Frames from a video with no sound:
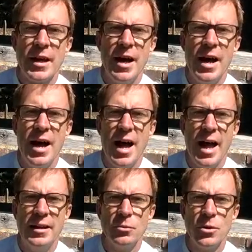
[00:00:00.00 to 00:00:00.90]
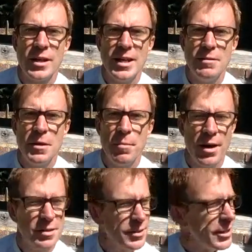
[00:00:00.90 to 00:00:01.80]
And we'll keep you
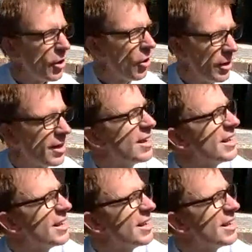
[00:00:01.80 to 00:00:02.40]
posted on